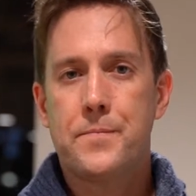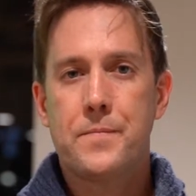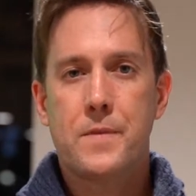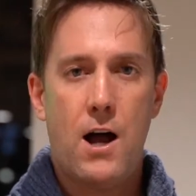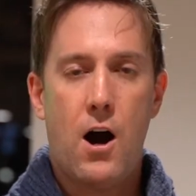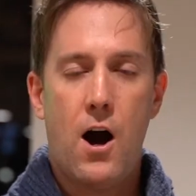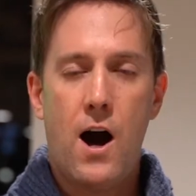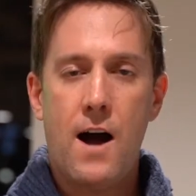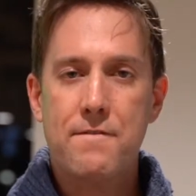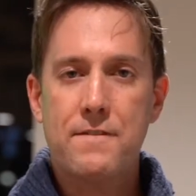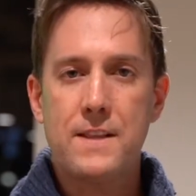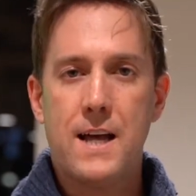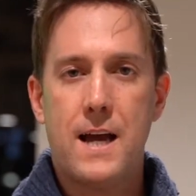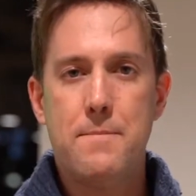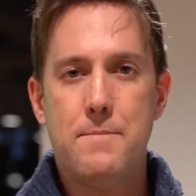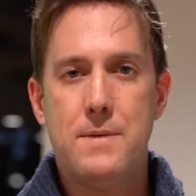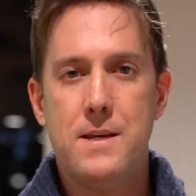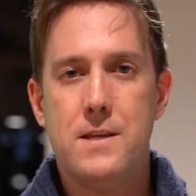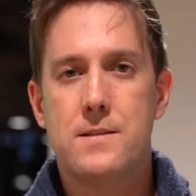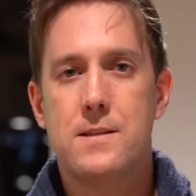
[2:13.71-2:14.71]
My
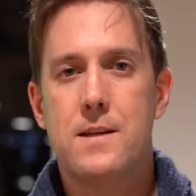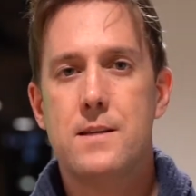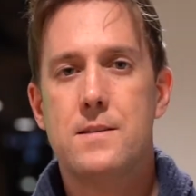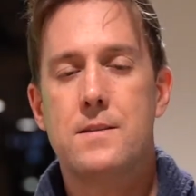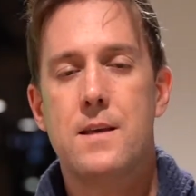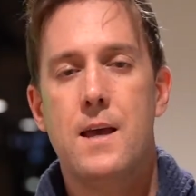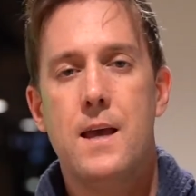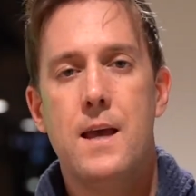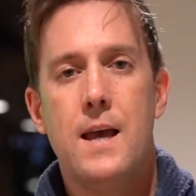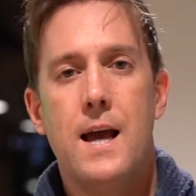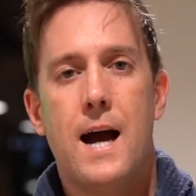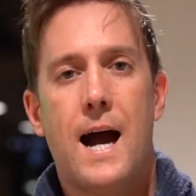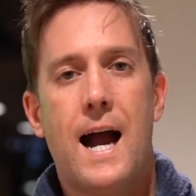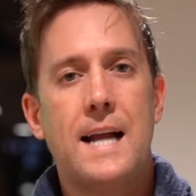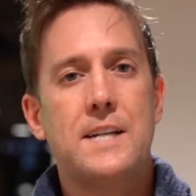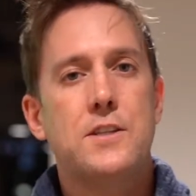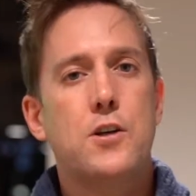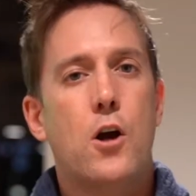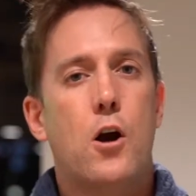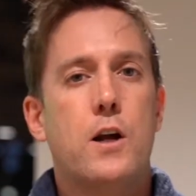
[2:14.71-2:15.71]
offline business,
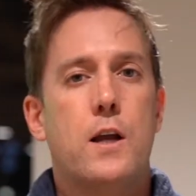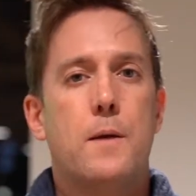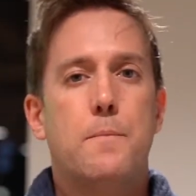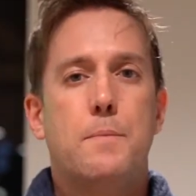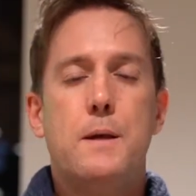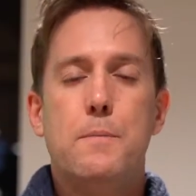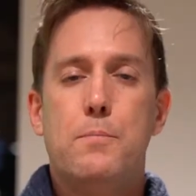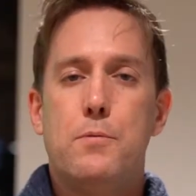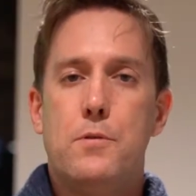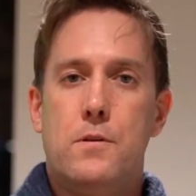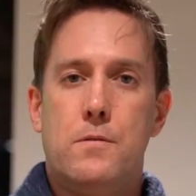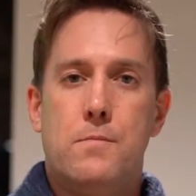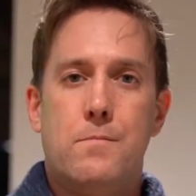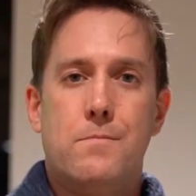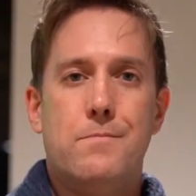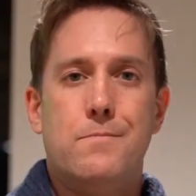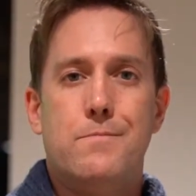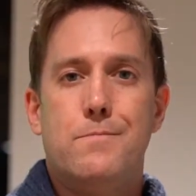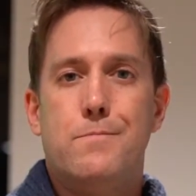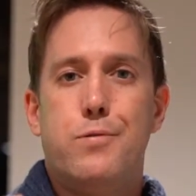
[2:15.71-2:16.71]
I target people
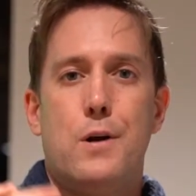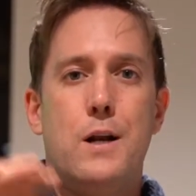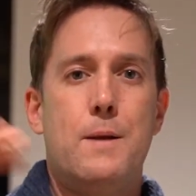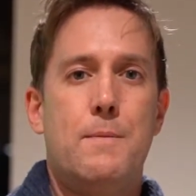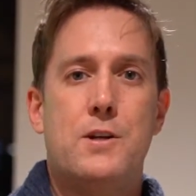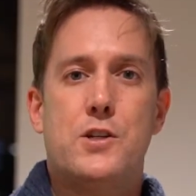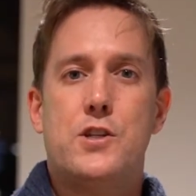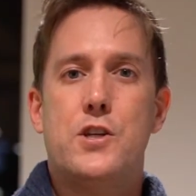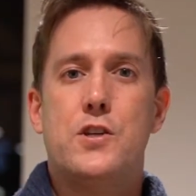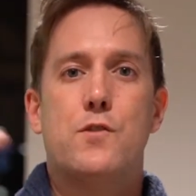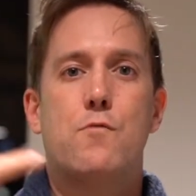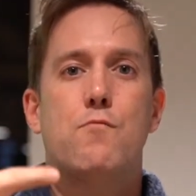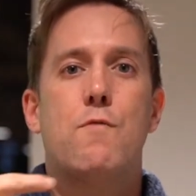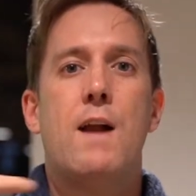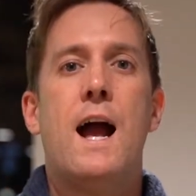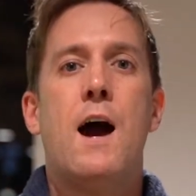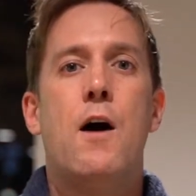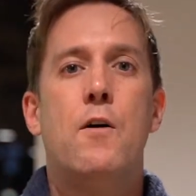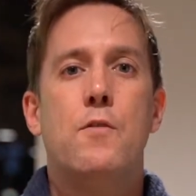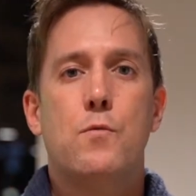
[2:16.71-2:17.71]
pretty much just
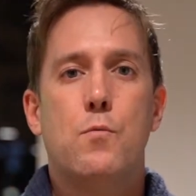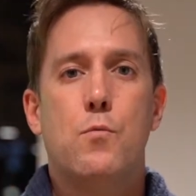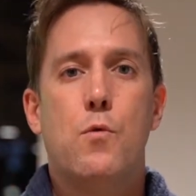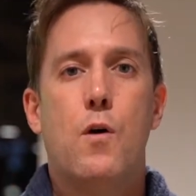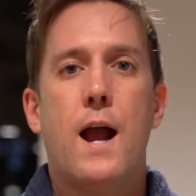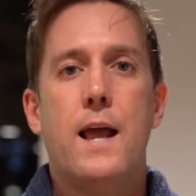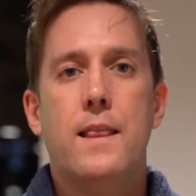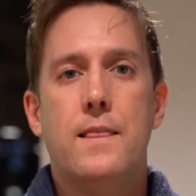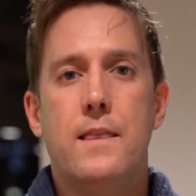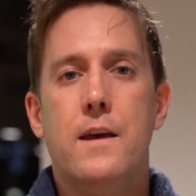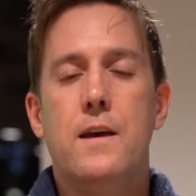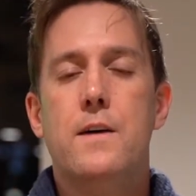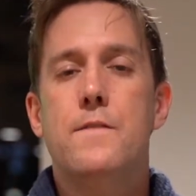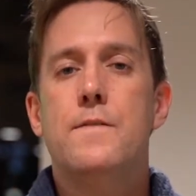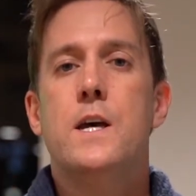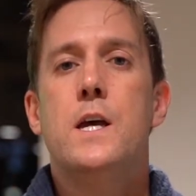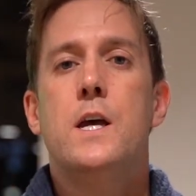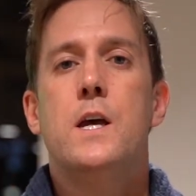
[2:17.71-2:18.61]
around where I live.